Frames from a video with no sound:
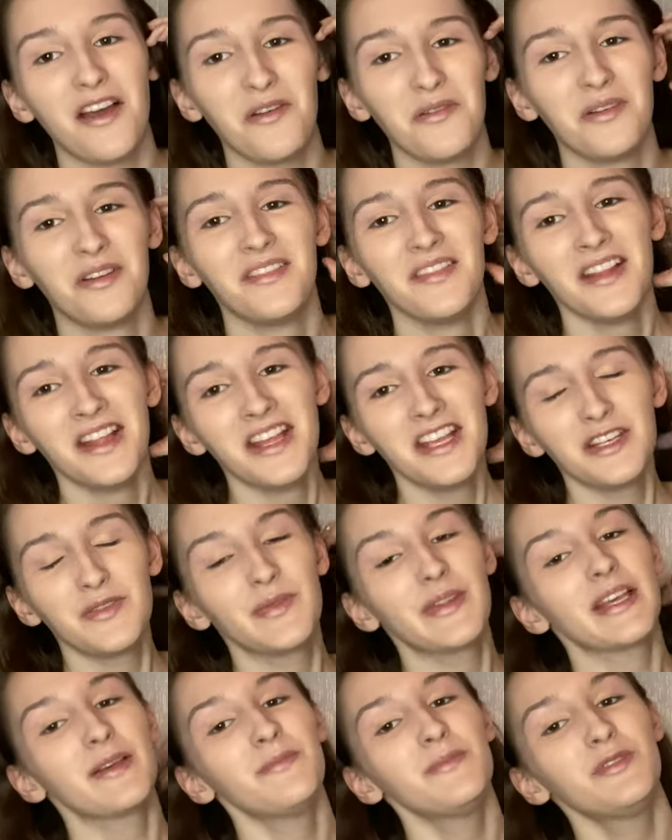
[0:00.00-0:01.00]
She was
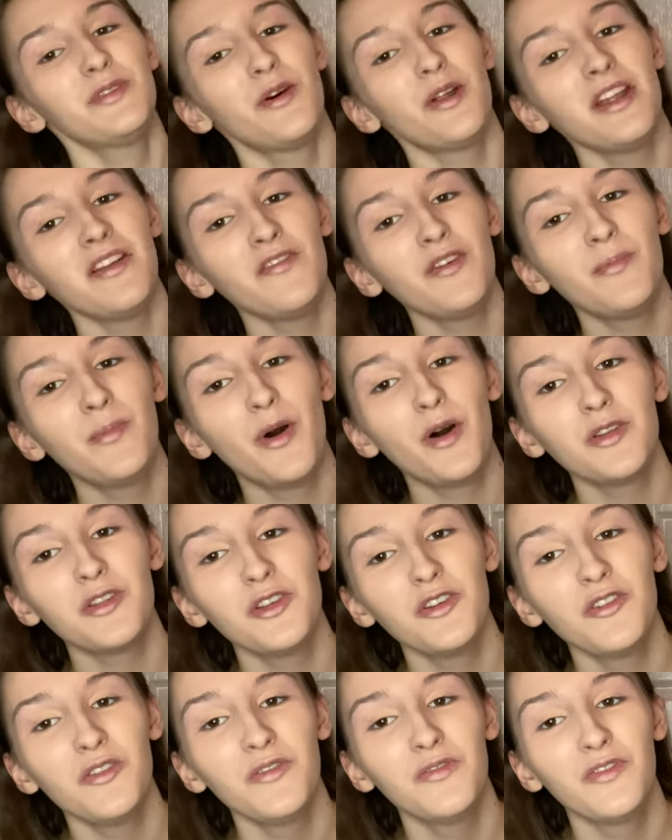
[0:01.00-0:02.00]
like, I'm sorry for
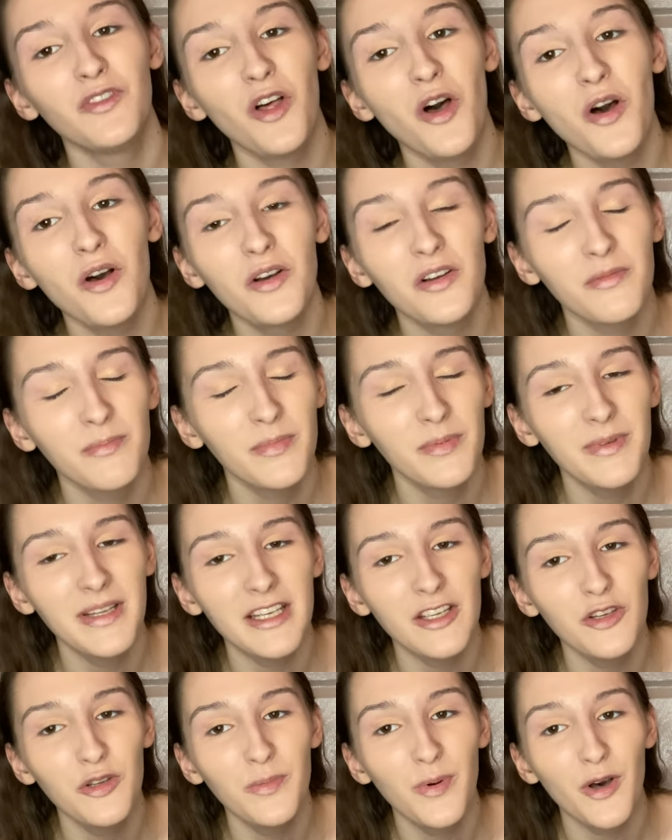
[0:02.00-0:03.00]
pausing your vlog,
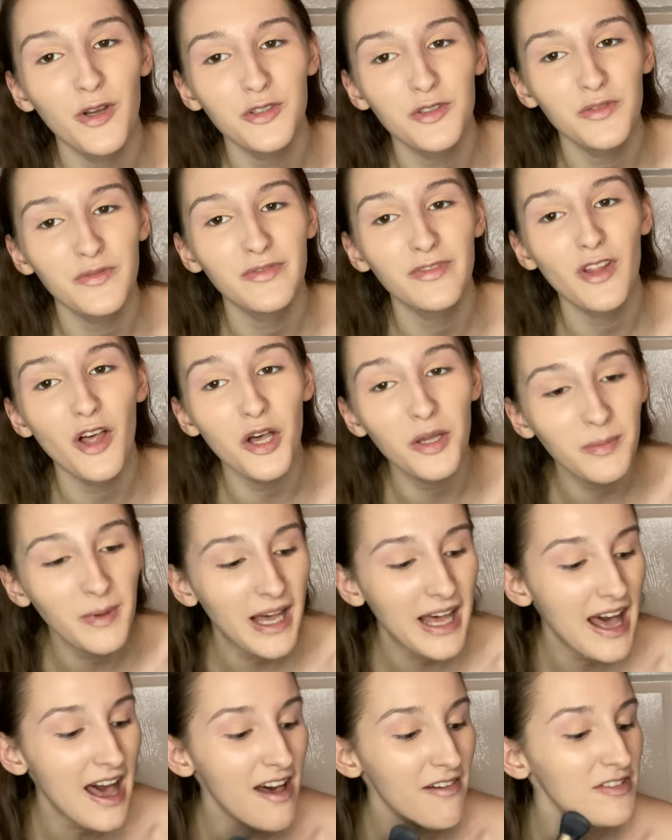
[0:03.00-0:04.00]
making you pause your vlog, but
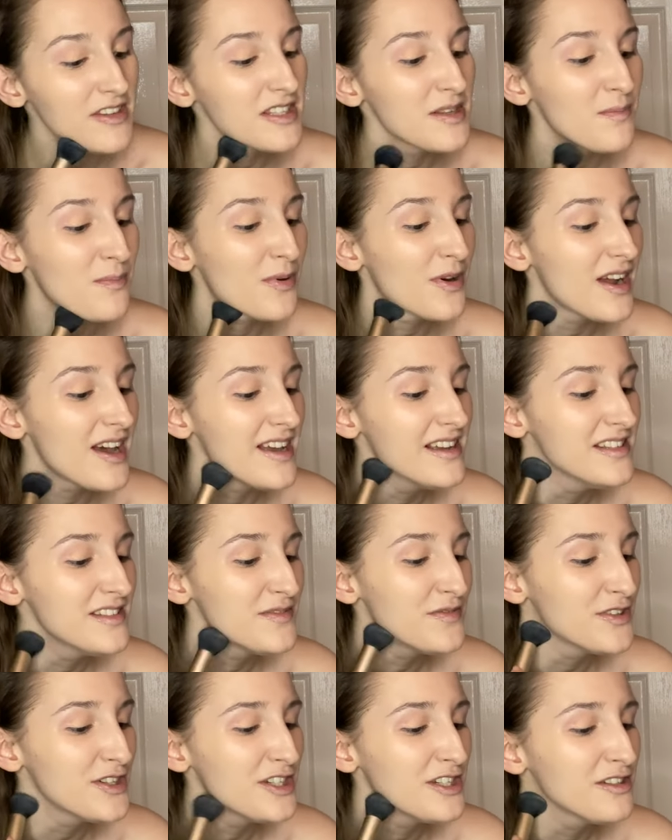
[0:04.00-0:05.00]
I have a surprise
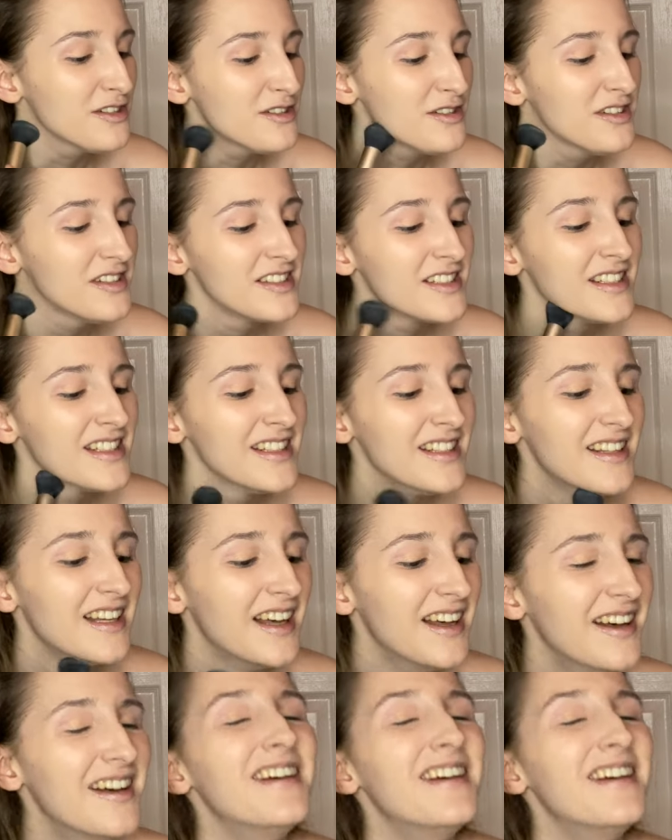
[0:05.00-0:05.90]
for you.